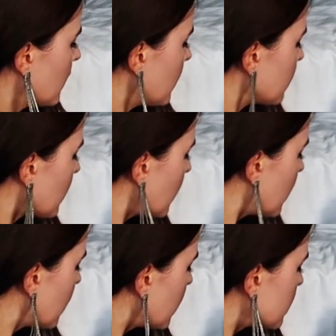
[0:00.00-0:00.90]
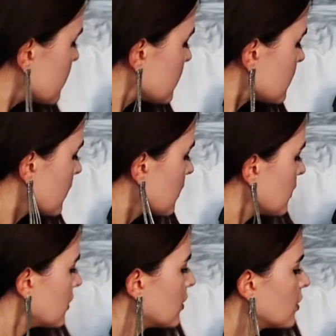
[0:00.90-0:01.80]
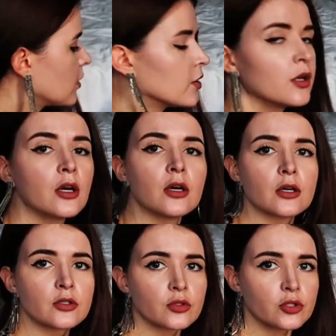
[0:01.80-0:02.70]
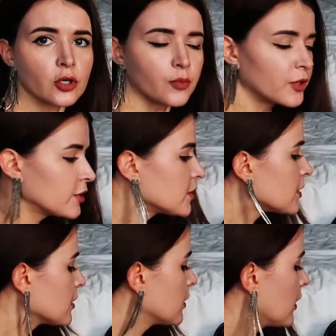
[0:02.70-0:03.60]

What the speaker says: It has 2 shoppers